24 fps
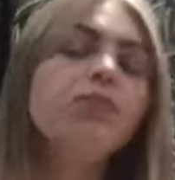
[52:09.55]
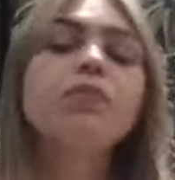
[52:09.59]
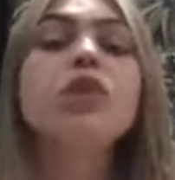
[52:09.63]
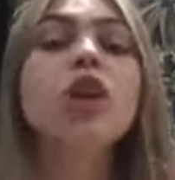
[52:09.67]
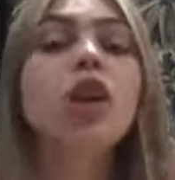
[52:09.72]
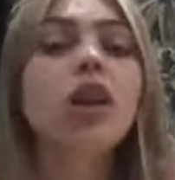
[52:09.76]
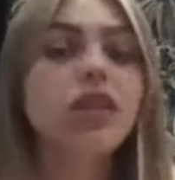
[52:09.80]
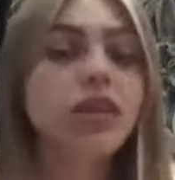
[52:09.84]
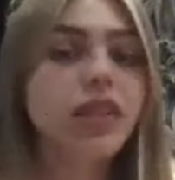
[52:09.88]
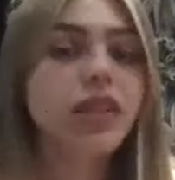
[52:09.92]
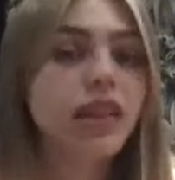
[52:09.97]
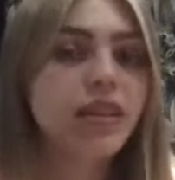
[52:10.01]

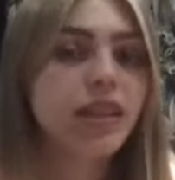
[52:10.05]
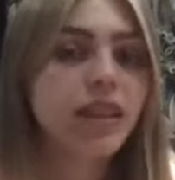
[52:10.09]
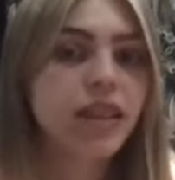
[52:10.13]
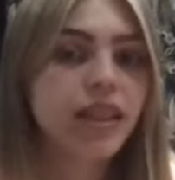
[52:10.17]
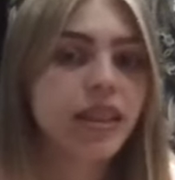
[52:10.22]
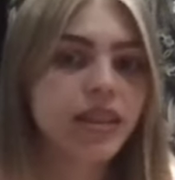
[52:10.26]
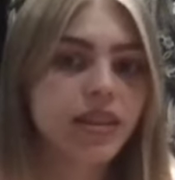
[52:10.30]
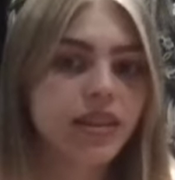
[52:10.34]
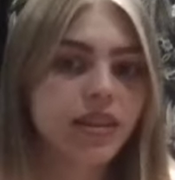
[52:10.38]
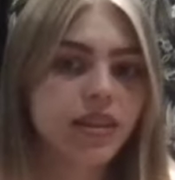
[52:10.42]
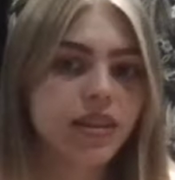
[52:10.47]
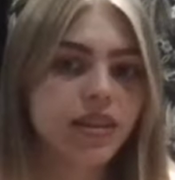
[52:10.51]
Turns out
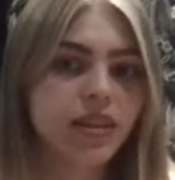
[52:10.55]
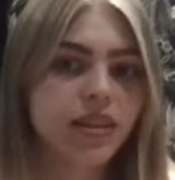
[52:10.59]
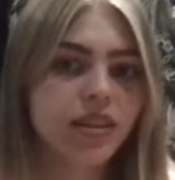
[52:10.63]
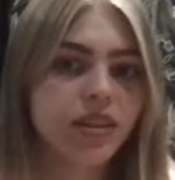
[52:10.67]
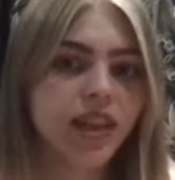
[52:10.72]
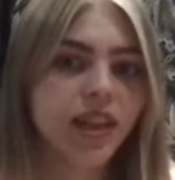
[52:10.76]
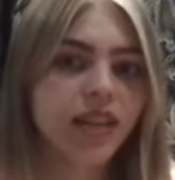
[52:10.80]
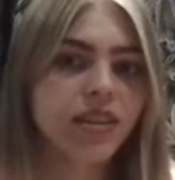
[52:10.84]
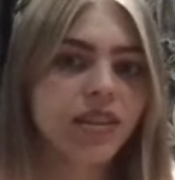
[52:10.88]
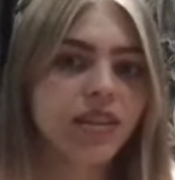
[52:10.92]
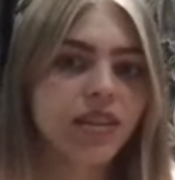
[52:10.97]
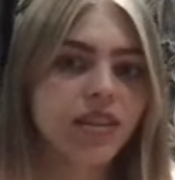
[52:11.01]
he is the
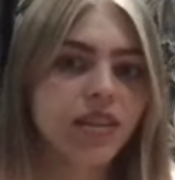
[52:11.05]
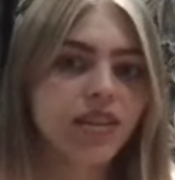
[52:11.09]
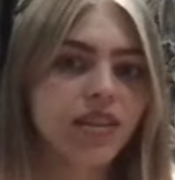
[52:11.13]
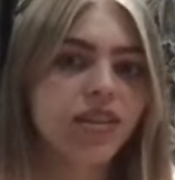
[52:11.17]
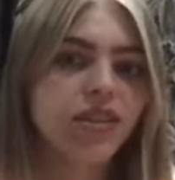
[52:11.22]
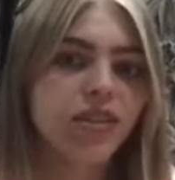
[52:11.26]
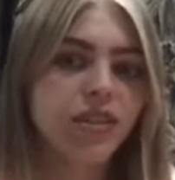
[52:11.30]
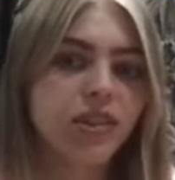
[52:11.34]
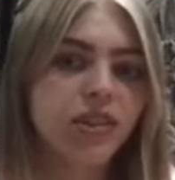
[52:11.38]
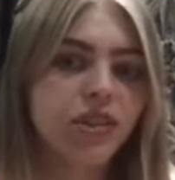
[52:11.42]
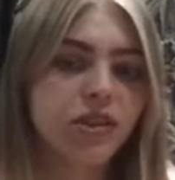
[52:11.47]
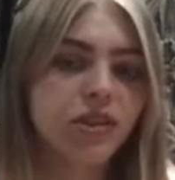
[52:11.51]
director,
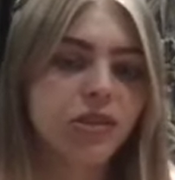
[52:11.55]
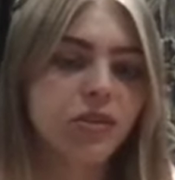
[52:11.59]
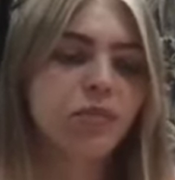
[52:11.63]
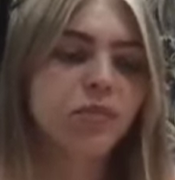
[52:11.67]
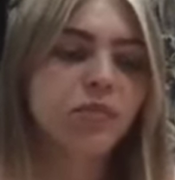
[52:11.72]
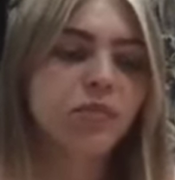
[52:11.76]
so